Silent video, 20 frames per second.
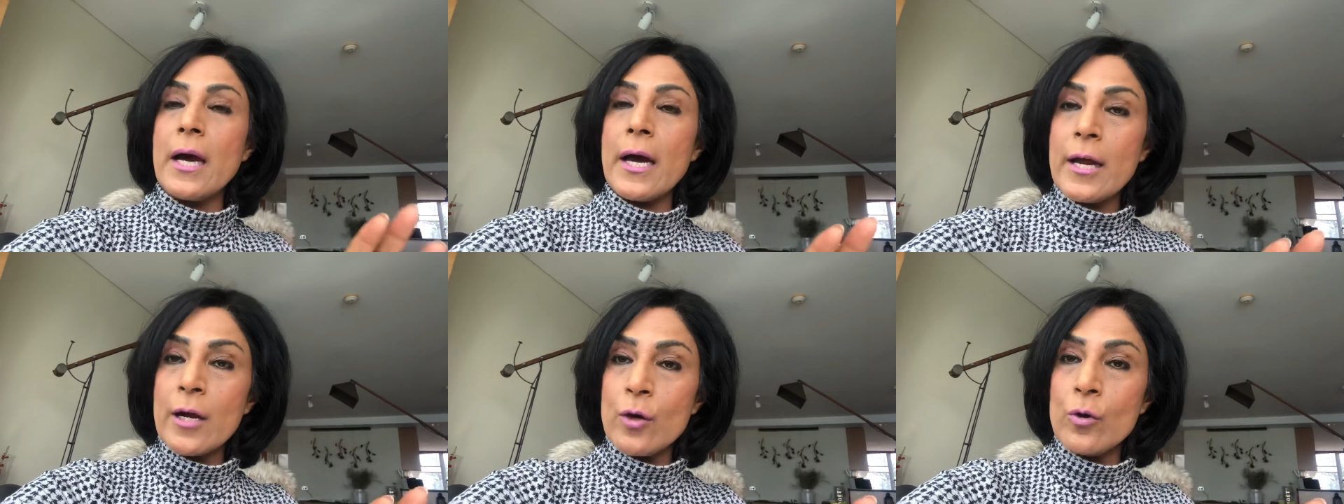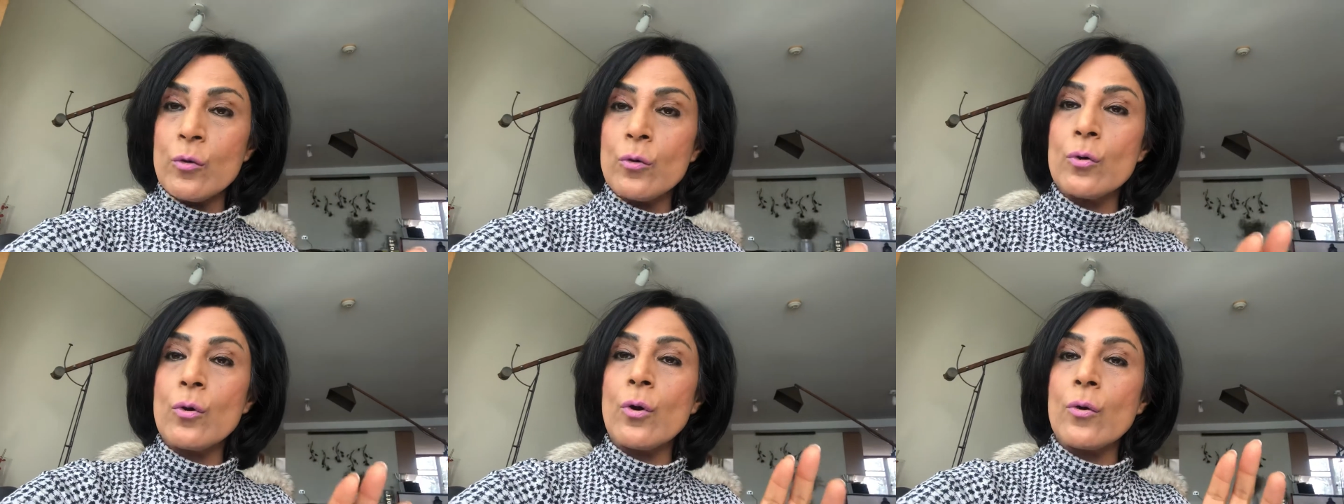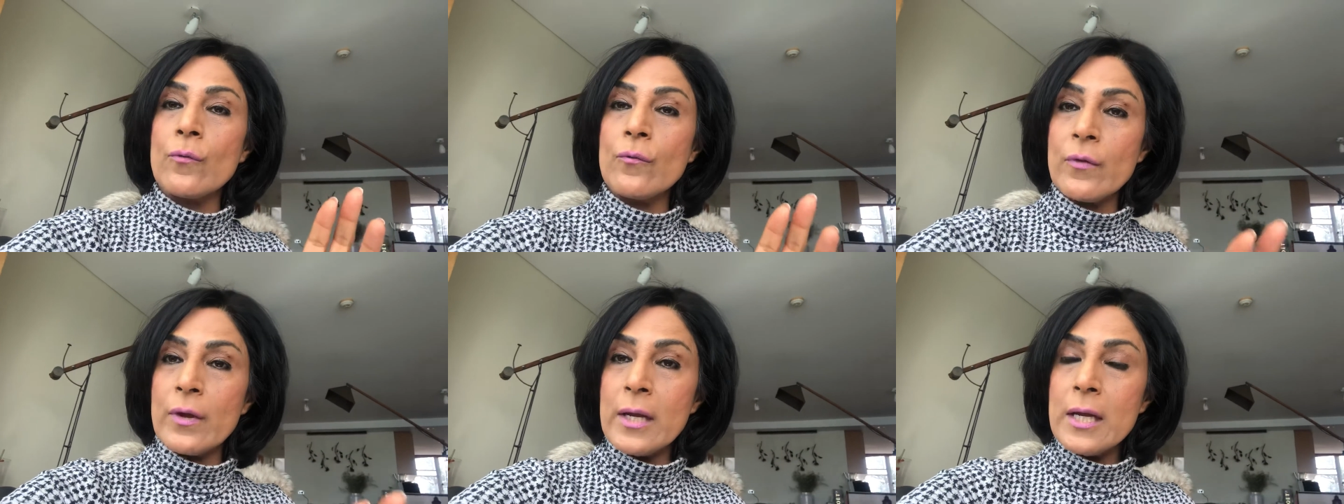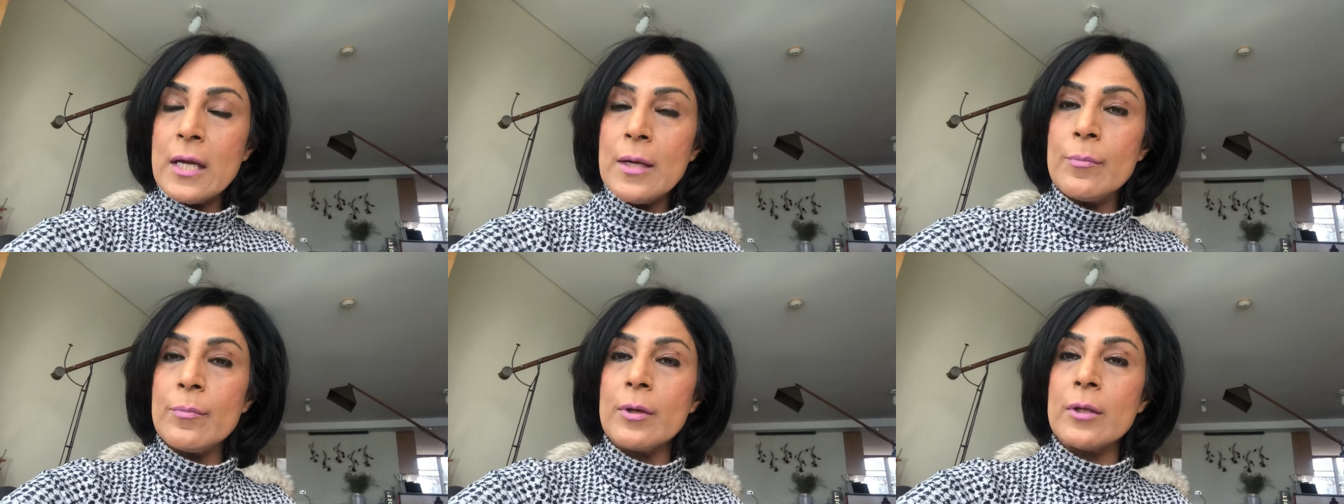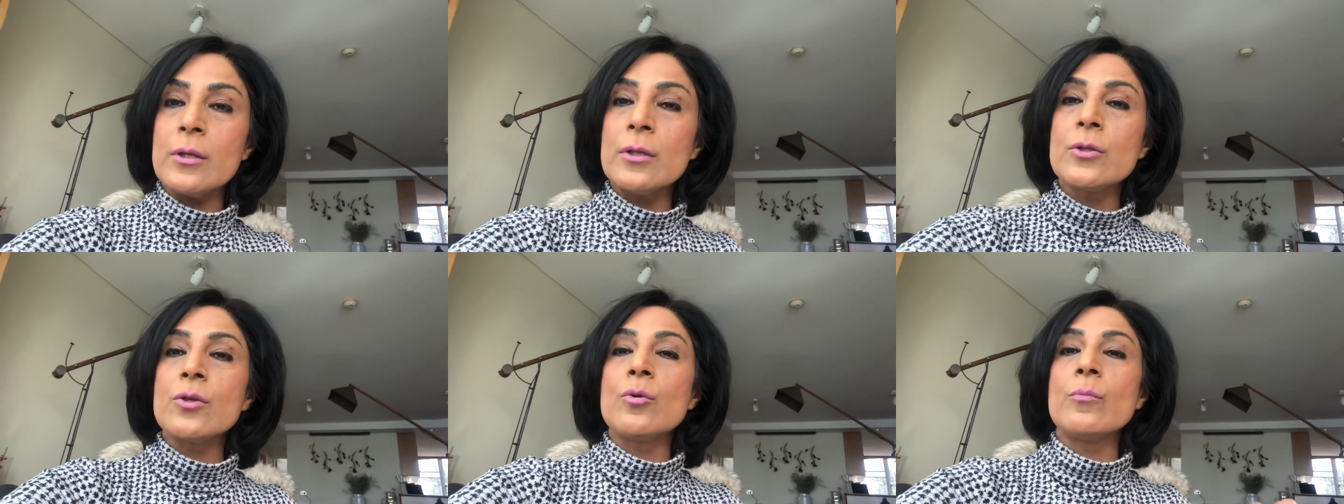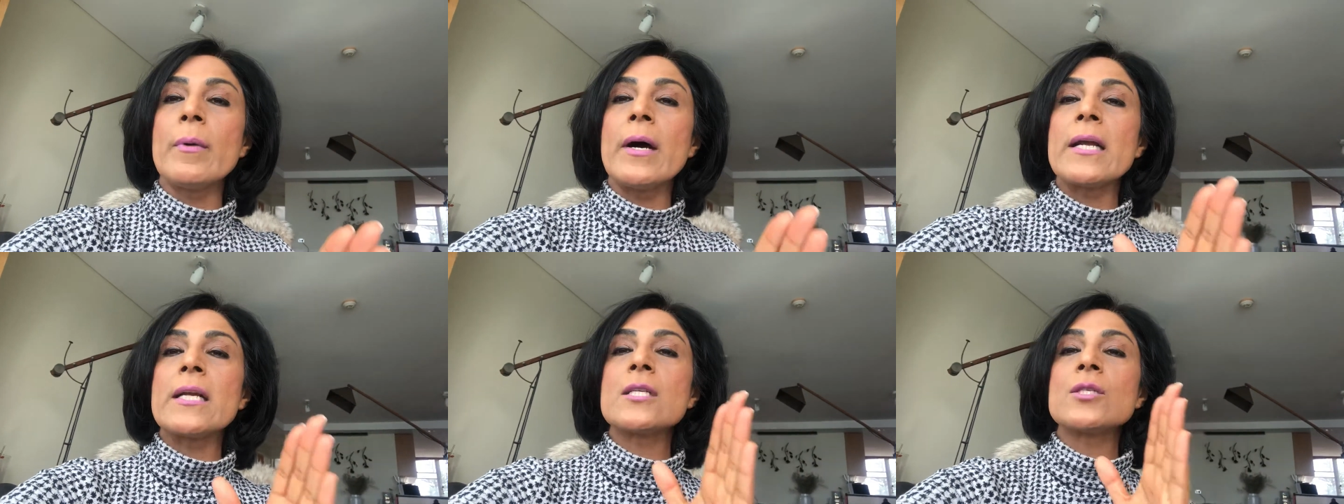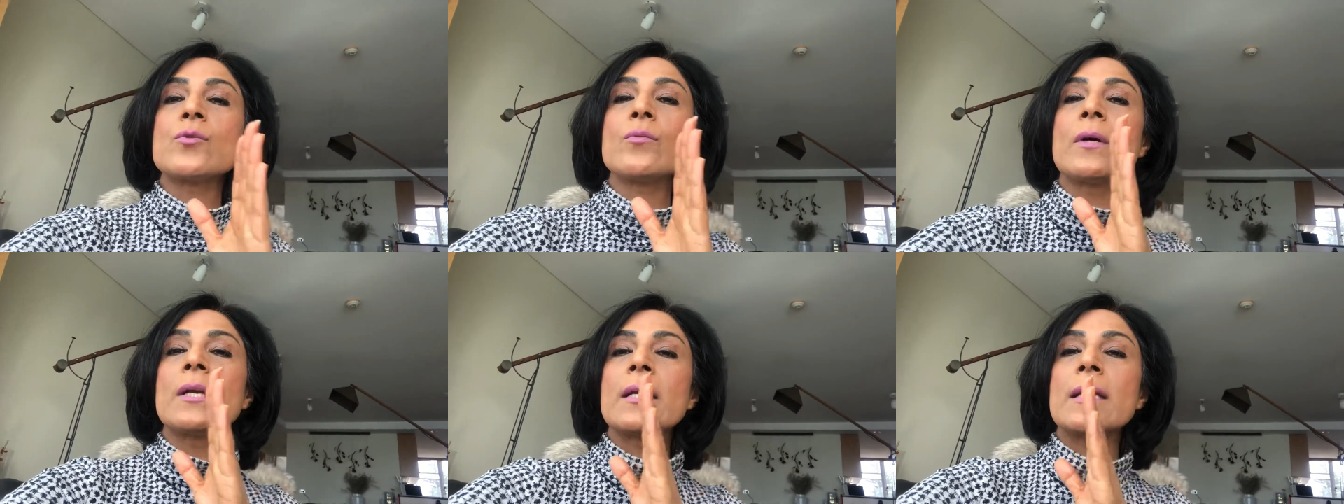loan on variable, you might
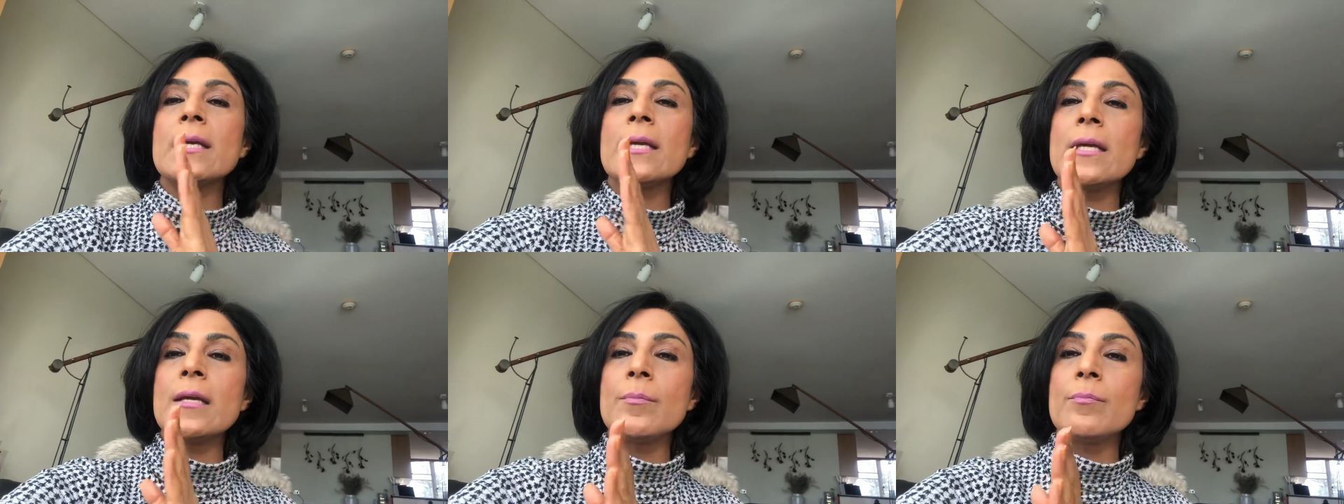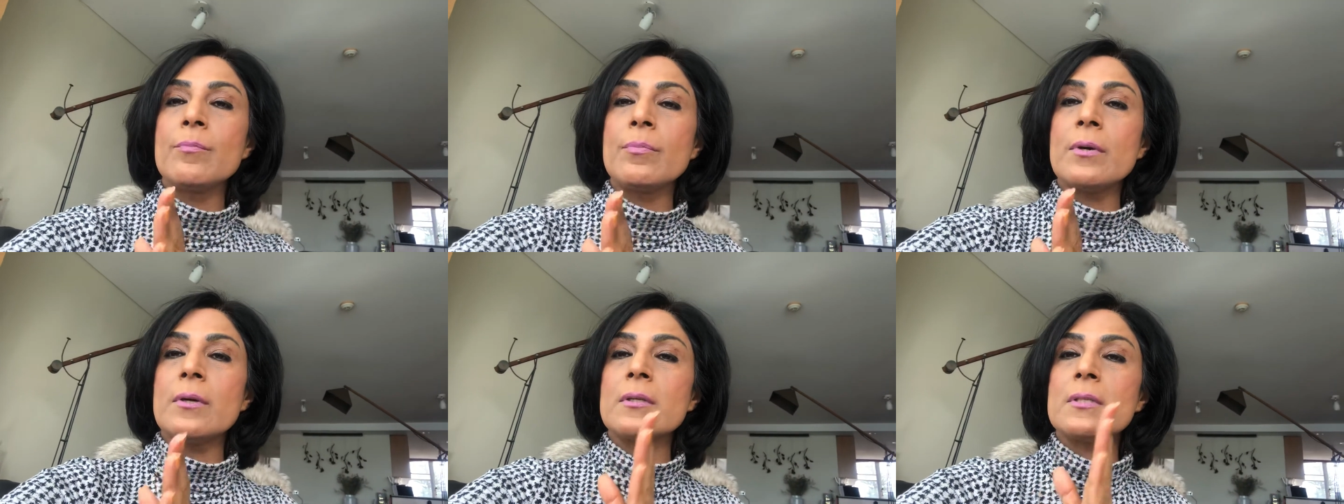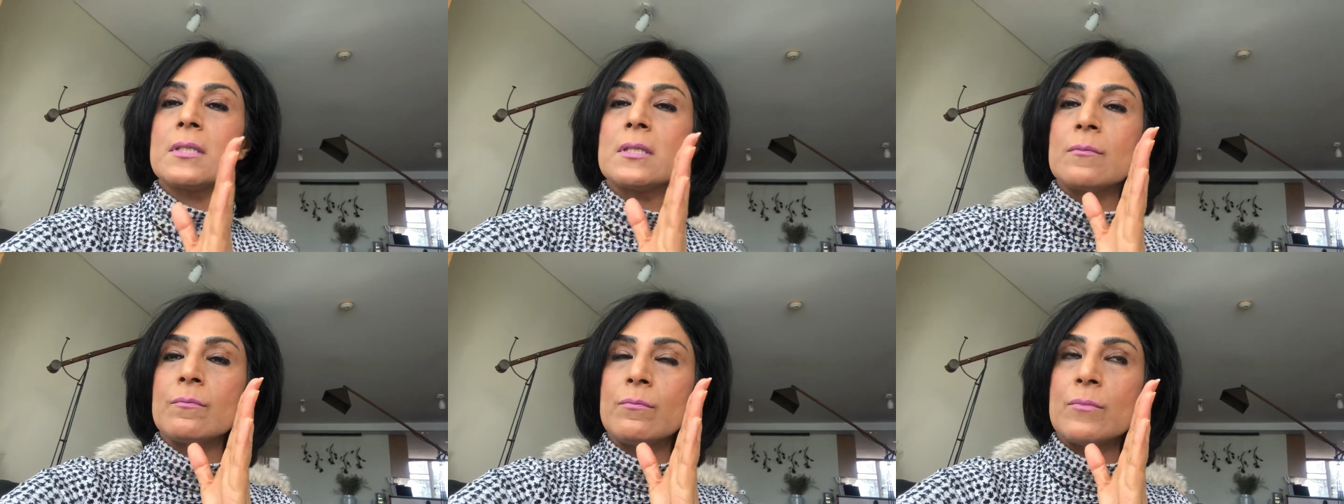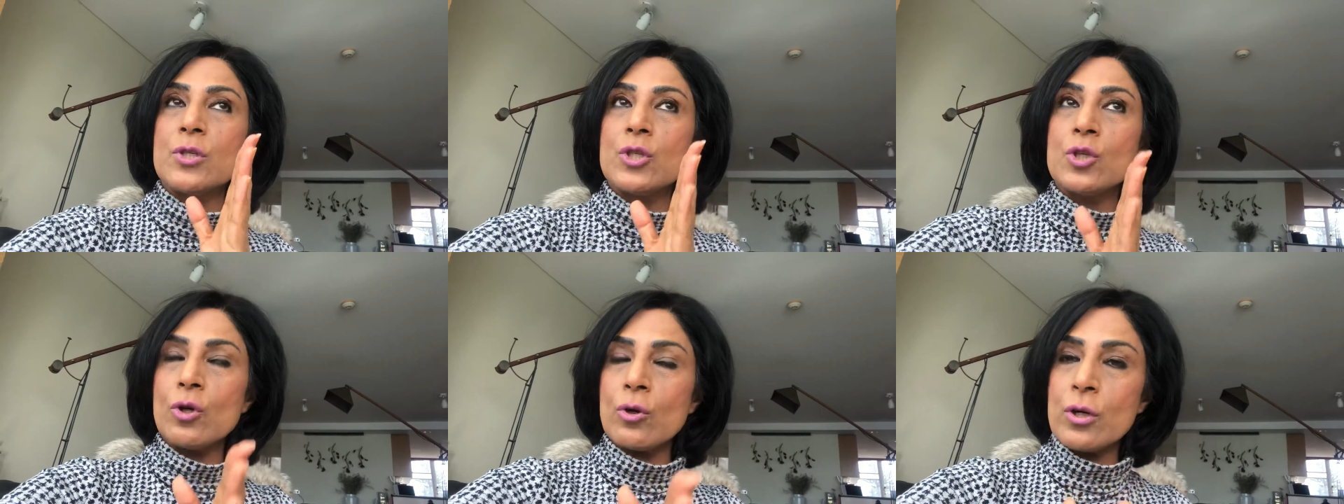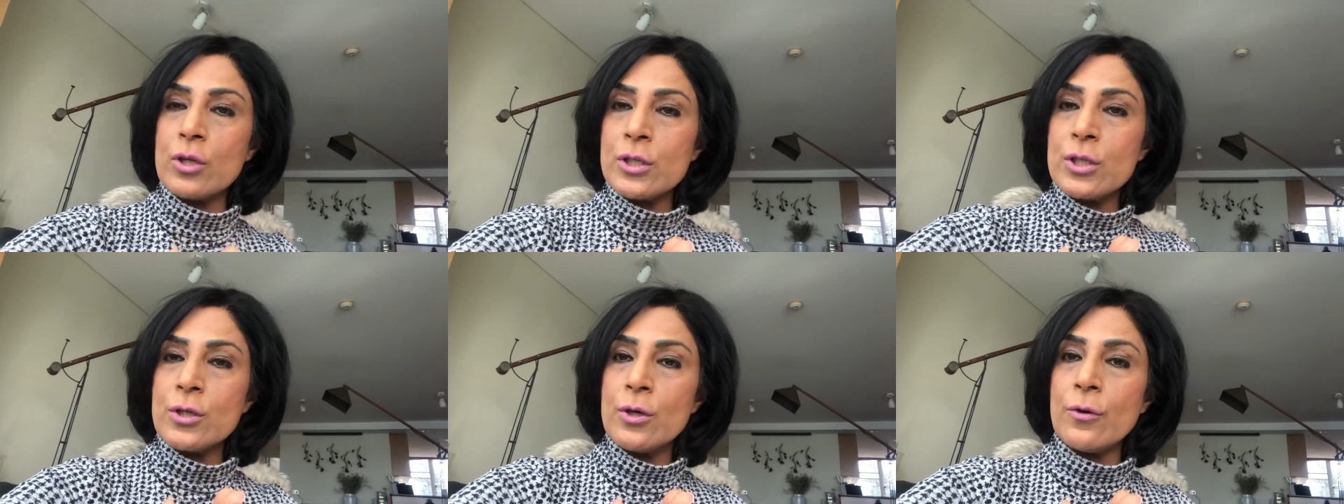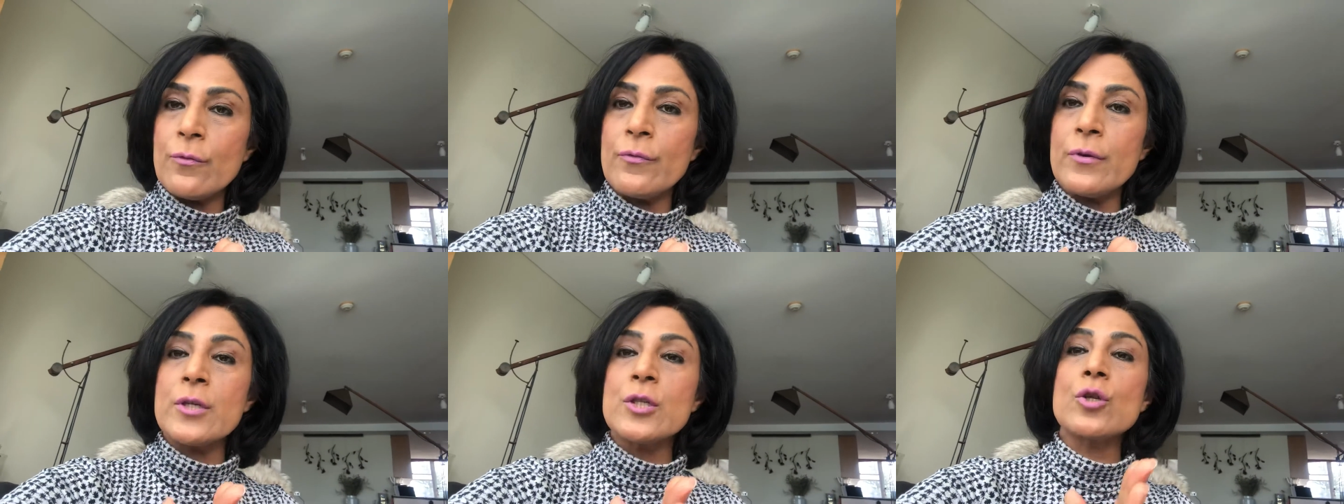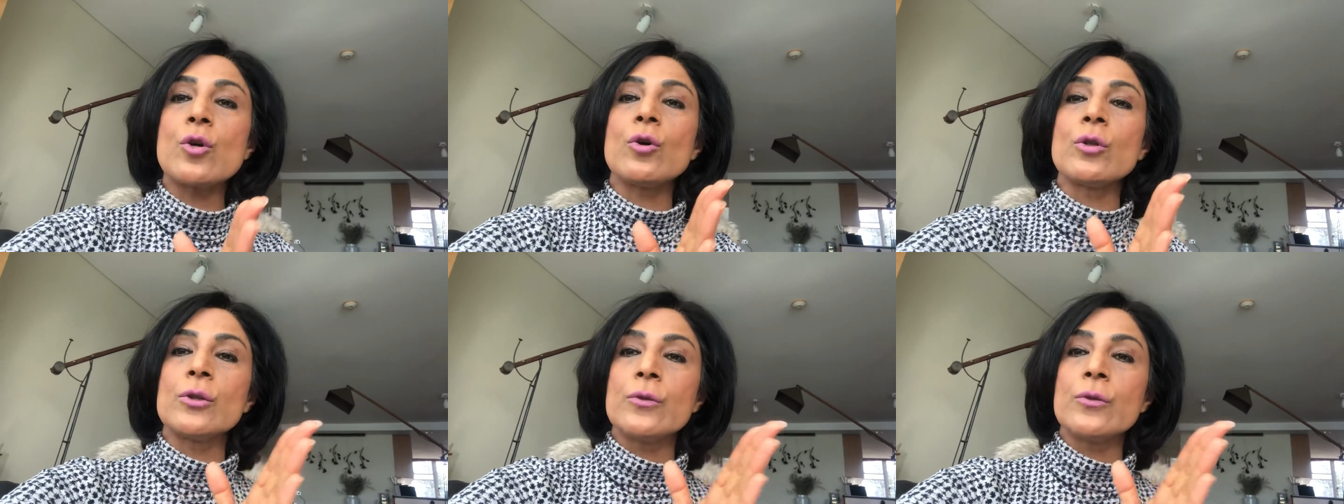as well keep majority of it on